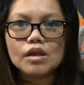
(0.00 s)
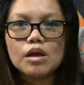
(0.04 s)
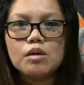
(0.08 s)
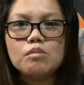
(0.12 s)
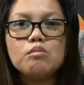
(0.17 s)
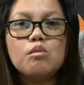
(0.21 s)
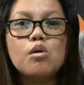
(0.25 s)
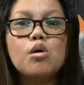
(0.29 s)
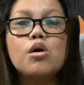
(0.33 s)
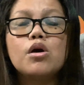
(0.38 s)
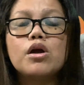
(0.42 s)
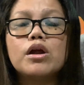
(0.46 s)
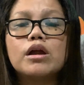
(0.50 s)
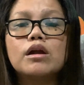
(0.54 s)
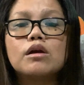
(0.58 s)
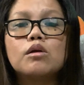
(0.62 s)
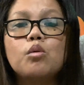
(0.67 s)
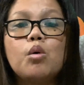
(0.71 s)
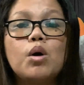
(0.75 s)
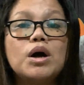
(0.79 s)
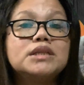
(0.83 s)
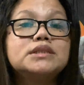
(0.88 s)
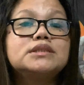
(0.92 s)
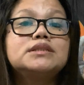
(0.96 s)
more
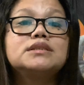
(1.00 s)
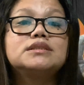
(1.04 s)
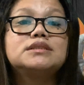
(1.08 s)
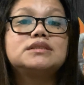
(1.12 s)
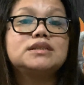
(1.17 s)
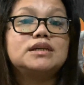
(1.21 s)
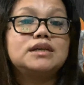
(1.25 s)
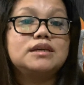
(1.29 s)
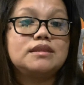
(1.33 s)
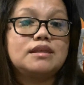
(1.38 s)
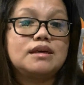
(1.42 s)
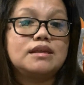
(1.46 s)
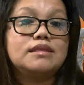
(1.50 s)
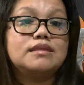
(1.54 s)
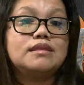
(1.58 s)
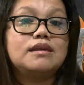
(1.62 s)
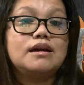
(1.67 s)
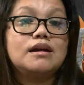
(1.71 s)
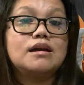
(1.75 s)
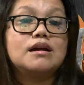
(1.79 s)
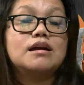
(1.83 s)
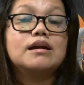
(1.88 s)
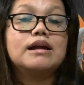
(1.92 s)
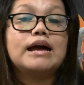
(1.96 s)
quantity that
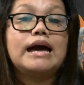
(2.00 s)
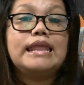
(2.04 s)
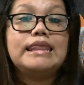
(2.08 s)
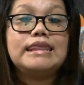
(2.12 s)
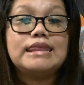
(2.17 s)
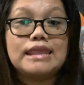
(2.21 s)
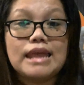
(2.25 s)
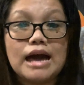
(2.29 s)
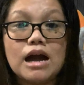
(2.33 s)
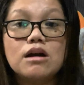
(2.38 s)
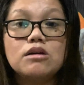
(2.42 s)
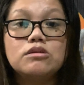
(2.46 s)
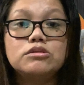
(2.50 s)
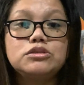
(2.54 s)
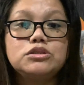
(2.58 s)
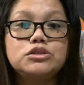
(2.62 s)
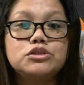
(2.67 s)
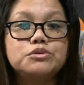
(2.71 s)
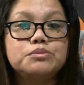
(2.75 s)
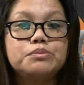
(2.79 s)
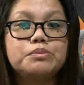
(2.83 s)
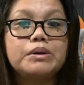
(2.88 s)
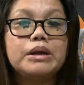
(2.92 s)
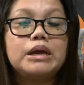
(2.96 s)
they are allowed
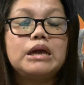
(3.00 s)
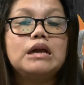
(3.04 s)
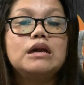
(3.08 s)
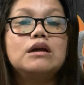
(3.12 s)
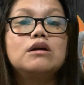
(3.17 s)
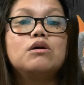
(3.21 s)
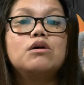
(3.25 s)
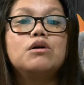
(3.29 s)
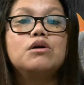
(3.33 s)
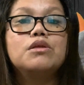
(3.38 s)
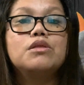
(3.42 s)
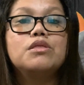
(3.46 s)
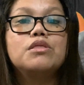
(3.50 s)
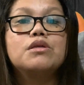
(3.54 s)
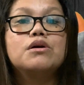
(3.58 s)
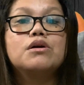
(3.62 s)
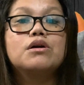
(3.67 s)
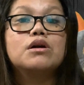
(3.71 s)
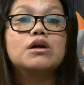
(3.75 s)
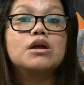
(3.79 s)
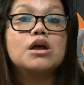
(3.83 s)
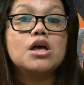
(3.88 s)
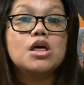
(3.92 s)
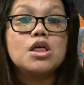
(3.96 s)
to bring on
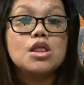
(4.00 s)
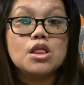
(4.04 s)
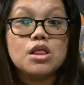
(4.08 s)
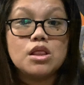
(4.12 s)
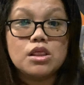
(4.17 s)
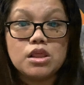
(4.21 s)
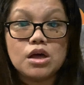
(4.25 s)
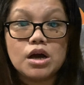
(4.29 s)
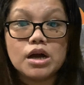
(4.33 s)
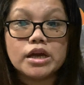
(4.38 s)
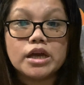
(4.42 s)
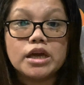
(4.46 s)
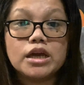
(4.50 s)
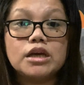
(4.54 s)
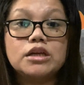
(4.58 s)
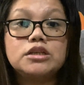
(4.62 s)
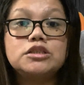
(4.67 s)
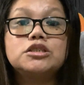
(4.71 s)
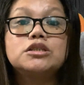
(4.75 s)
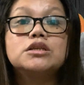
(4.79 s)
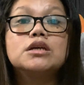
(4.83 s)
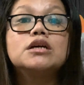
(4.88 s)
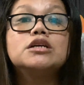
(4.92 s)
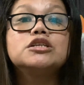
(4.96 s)
their
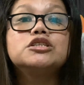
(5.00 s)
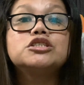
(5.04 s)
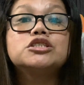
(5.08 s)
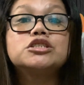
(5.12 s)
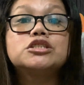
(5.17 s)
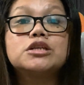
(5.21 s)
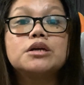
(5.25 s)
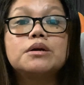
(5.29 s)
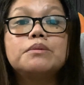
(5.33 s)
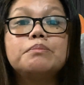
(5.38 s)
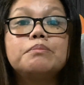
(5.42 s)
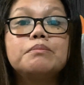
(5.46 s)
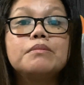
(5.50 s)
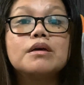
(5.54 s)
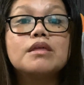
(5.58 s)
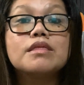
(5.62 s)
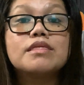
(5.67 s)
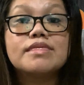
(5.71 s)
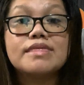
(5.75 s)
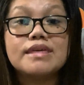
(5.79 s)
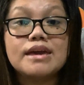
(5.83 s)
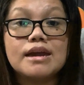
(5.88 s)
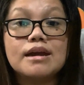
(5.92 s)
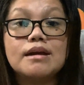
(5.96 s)
luggage, ship
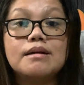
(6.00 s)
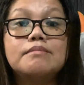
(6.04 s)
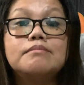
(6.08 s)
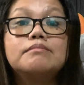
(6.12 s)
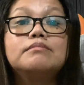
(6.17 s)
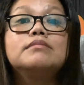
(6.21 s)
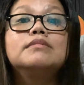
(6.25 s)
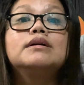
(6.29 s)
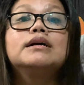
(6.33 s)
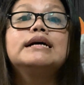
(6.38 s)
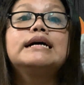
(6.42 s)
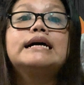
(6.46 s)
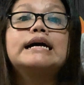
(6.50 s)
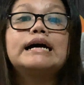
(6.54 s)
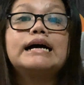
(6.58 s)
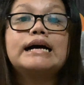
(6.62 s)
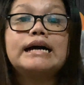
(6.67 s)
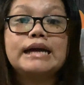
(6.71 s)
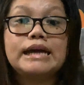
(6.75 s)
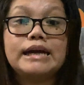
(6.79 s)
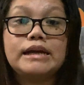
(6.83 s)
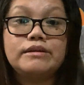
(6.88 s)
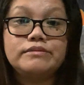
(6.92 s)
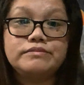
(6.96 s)
them
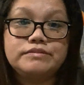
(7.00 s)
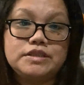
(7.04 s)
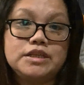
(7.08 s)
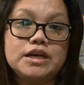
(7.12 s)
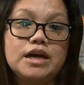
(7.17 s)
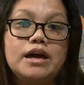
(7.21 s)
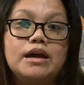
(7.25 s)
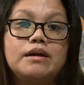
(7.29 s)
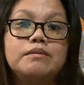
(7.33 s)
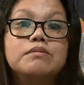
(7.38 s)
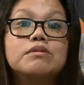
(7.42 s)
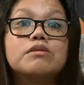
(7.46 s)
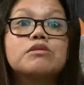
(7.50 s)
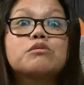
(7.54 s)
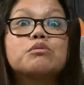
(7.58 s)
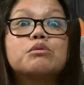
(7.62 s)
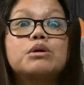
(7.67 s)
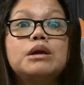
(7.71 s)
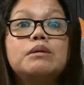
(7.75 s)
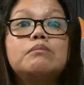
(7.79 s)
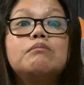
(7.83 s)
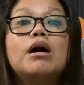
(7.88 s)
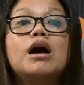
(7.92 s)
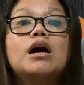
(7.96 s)
ahead of time,
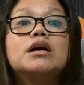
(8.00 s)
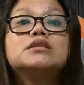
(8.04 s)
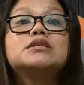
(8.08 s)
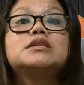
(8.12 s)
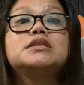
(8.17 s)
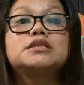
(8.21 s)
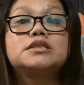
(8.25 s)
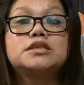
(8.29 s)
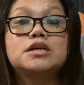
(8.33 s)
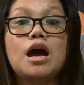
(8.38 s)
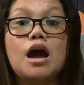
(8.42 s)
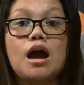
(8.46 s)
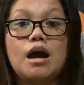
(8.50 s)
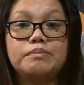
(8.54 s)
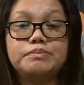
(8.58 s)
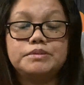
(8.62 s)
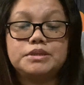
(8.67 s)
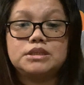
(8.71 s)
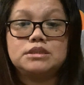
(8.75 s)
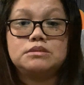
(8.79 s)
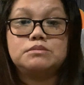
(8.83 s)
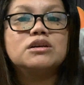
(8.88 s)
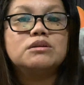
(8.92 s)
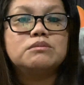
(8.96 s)
3 months
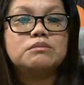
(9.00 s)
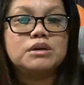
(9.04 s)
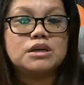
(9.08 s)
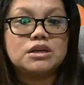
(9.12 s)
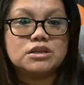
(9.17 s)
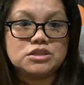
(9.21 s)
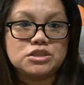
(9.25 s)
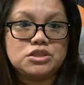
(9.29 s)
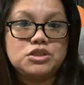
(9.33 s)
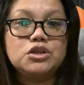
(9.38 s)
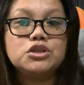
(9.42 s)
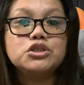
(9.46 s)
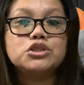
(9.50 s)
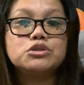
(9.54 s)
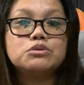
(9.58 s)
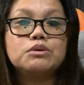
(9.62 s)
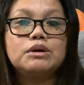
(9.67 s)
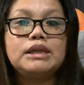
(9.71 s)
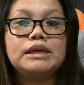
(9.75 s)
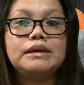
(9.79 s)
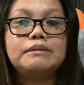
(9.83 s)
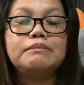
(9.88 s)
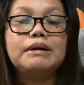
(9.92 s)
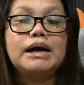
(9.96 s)
tops. Because
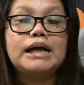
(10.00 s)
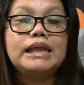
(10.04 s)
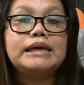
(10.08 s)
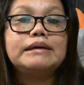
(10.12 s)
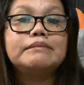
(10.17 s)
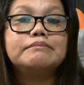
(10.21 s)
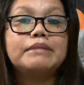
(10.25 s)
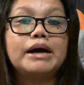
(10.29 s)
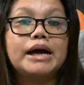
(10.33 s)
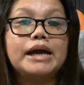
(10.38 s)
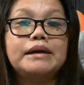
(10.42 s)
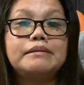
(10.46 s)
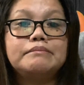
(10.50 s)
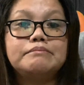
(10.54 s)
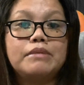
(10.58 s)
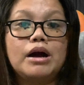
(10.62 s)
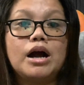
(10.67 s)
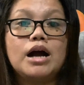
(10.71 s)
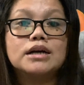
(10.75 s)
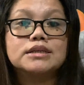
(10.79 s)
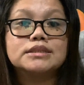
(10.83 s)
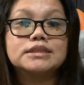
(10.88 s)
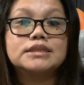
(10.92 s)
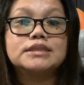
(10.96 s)
usually balikbayan
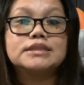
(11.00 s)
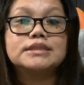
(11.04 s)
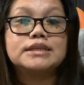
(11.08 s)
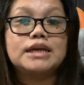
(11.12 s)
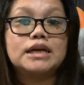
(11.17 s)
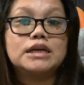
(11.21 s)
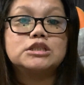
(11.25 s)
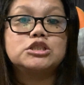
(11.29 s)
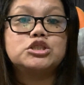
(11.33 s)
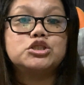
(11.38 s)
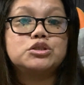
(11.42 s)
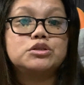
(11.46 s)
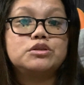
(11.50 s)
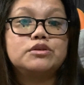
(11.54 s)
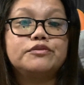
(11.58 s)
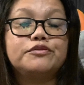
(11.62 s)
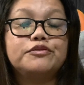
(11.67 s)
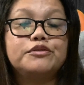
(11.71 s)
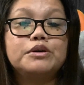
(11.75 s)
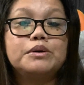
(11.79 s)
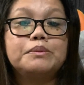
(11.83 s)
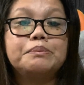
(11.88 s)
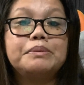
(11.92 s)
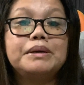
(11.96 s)
boxes gets to the
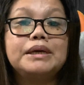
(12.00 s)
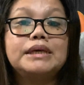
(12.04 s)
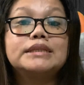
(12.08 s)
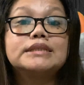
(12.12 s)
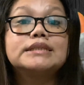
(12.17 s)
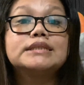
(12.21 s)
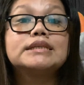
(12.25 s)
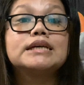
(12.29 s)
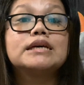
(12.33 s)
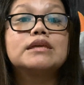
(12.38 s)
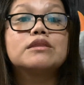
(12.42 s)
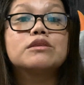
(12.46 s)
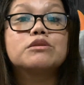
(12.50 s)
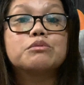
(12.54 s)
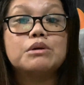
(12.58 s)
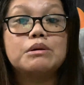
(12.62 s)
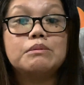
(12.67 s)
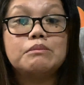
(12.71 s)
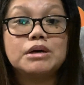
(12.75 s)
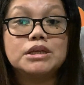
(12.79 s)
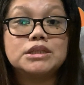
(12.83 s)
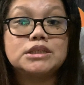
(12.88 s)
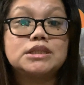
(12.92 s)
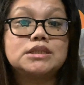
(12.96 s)
Philippines in
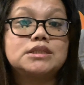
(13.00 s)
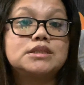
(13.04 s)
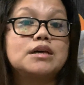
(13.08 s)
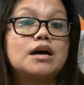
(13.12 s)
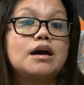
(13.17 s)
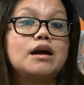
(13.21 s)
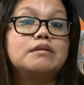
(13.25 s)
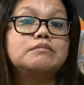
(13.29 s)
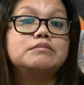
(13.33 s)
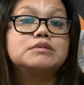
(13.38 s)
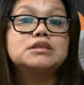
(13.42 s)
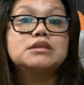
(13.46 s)
3 months time.